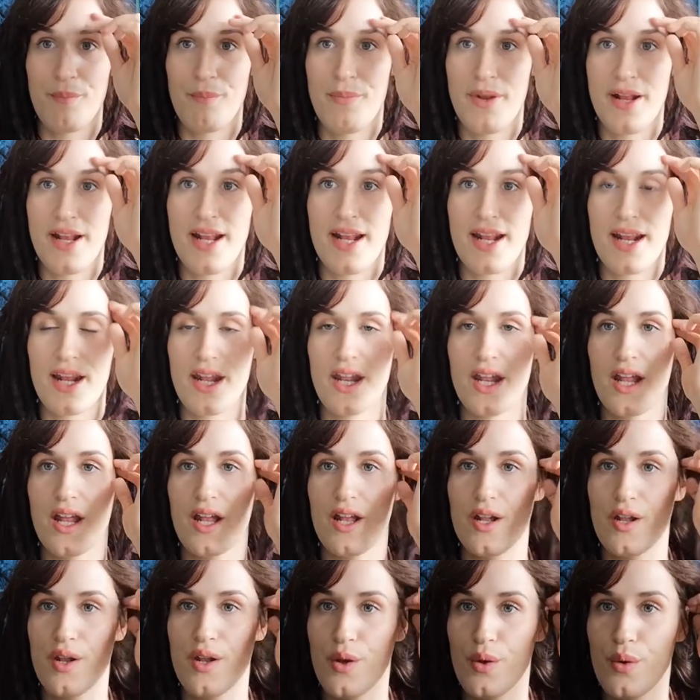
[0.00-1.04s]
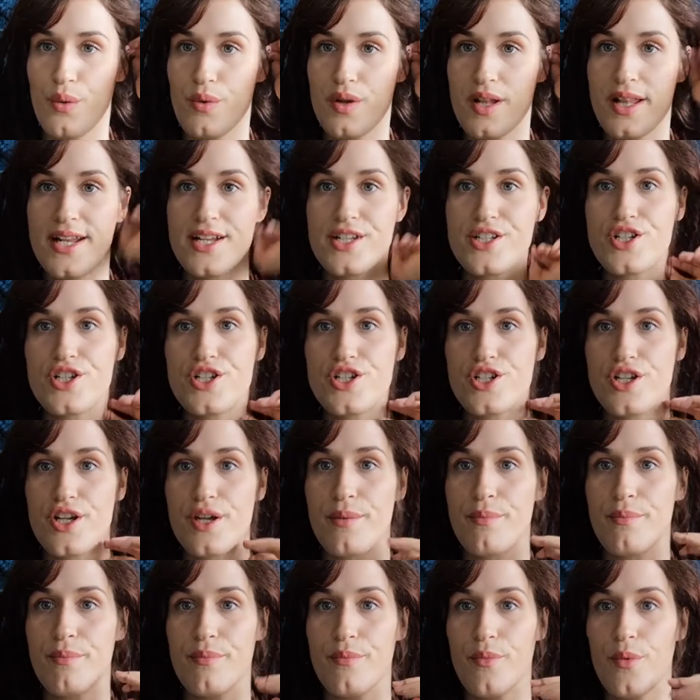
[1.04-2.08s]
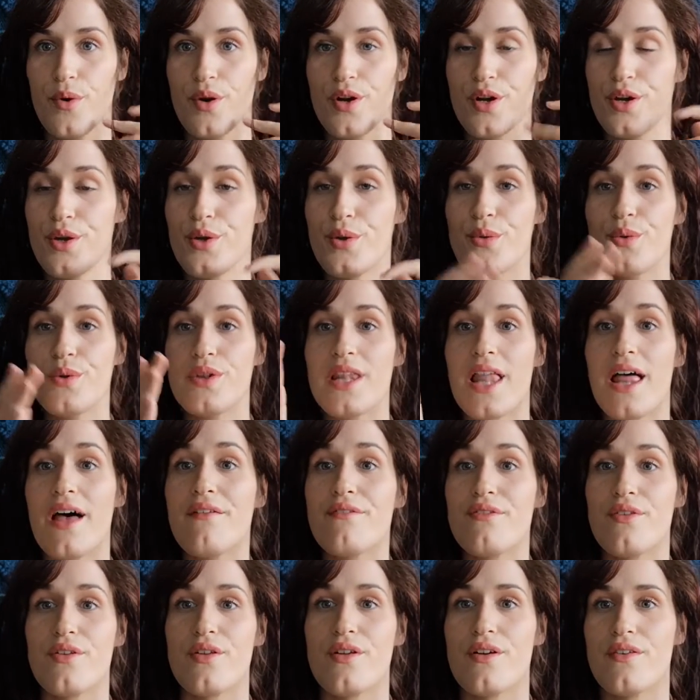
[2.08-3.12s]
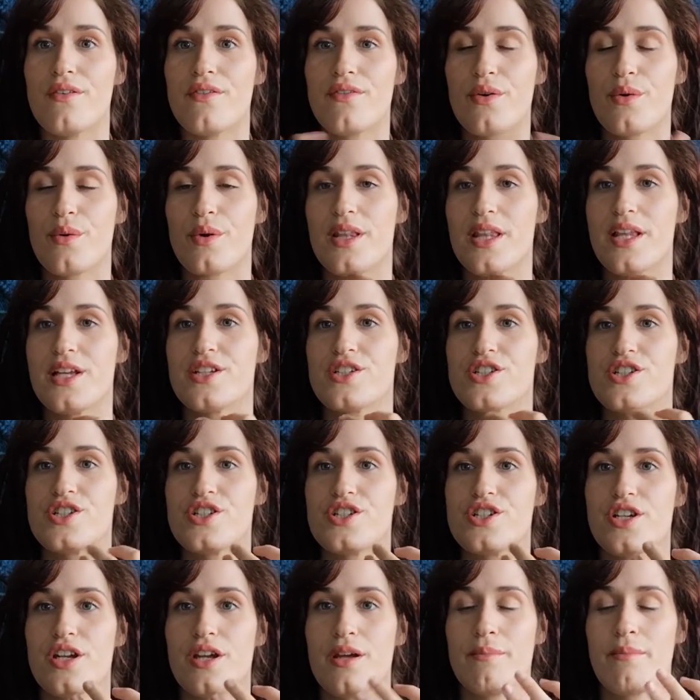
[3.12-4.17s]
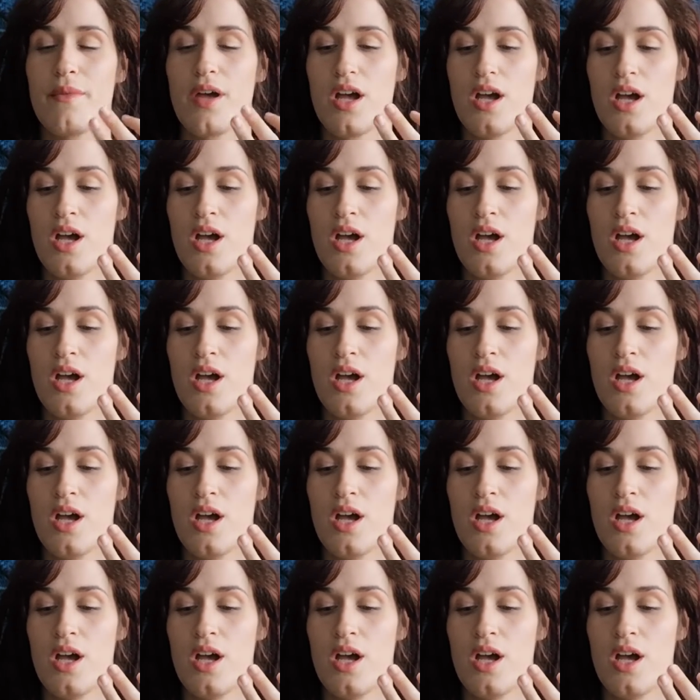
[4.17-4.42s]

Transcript: being in a new relationship or a new level of a relationship